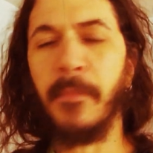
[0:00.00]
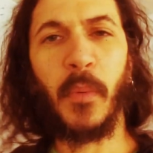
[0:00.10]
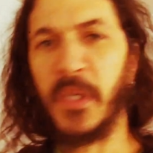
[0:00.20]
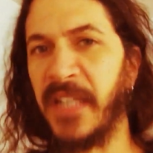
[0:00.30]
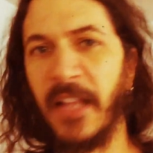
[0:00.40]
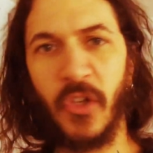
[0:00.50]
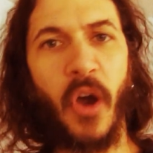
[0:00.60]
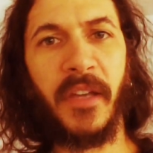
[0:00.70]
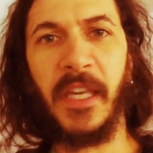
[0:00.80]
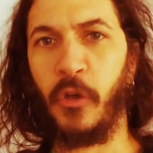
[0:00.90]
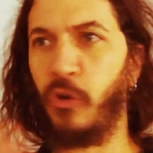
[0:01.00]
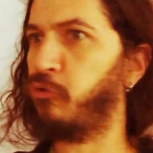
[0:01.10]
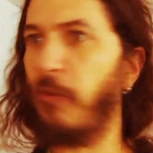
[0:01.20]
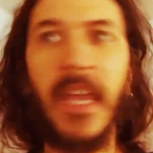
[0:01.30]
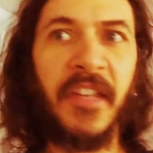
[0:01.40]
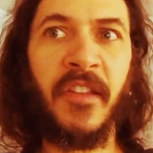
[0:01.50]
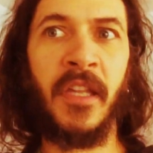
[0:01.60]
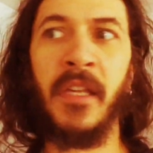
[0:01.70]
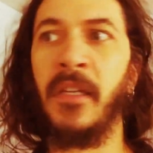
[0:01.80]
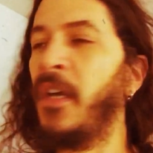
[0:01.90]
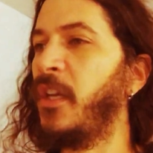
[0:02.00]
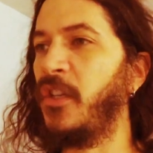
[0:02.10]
But we're not talking crazy,